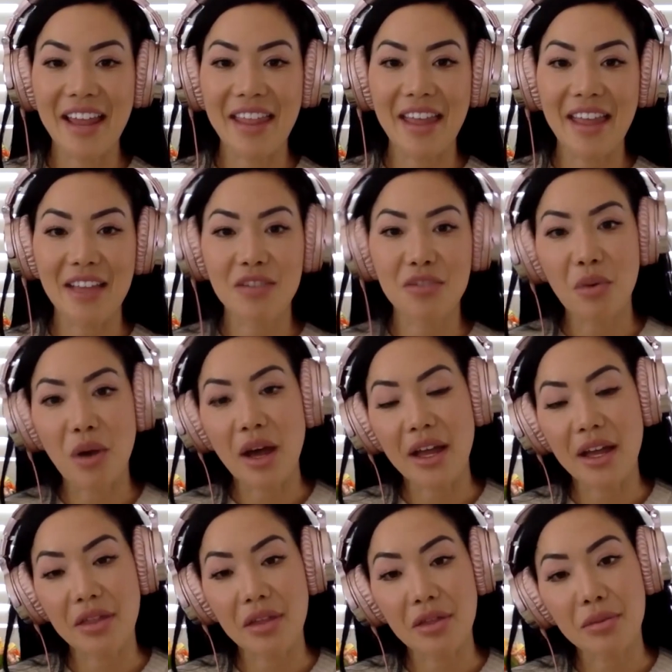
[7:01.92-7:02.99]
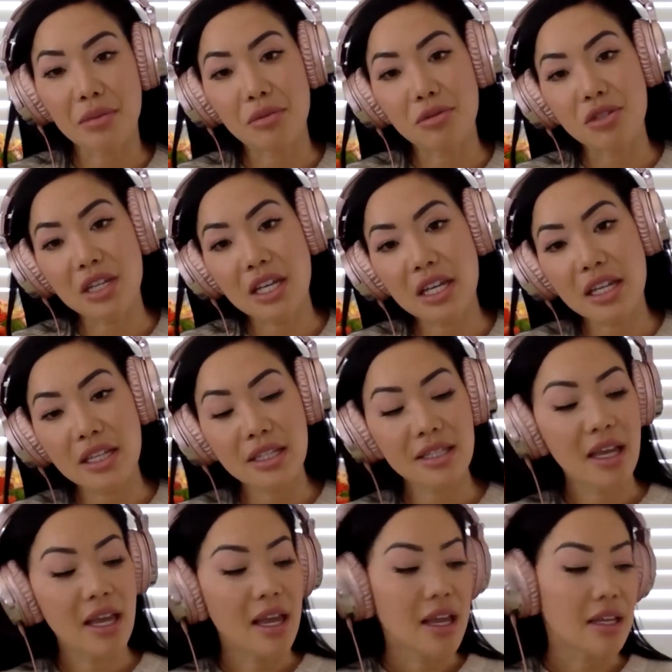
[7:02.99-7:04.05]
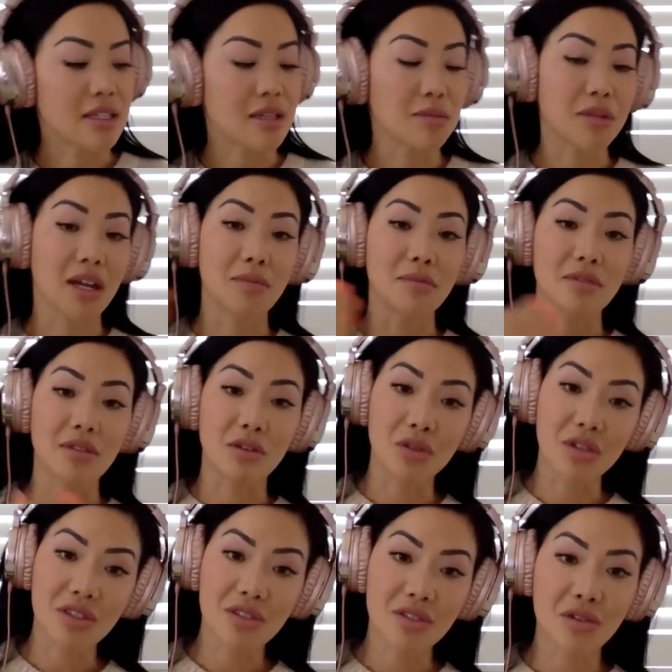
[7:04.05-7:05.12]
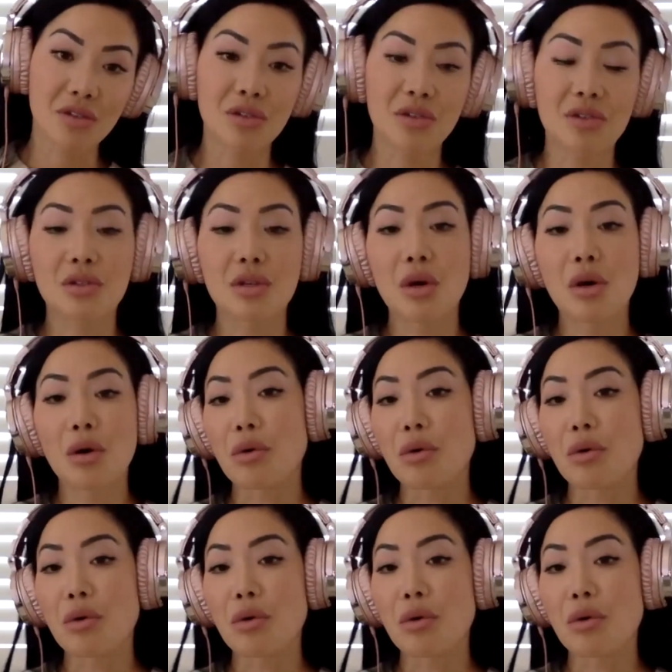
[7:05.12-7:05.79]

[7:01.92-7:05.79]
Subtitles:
And that's why I think the routines and sometimes the crystals